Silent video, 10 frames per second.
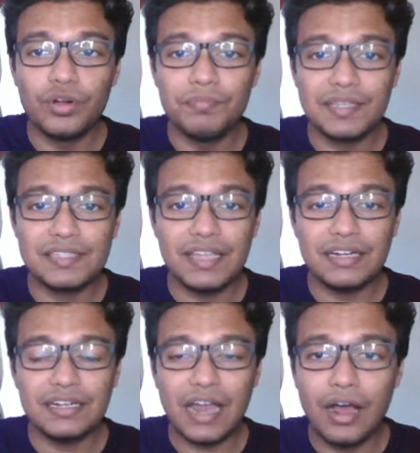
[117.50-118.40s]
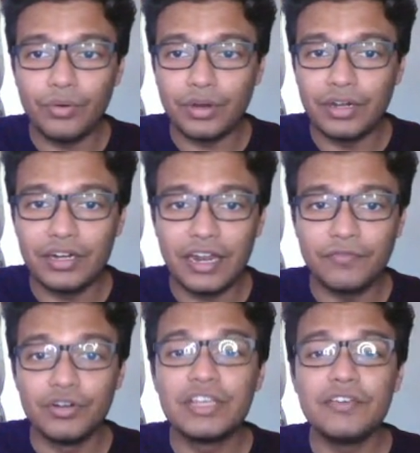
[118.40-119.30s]
miss that out. It
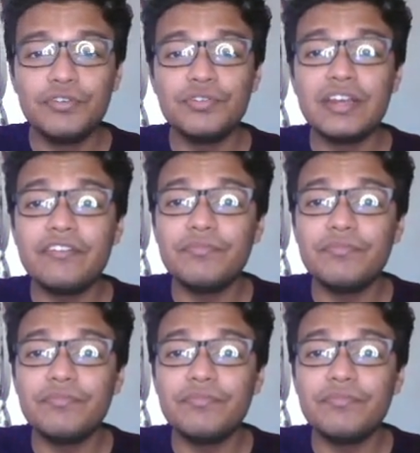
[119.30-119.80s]
would give you enough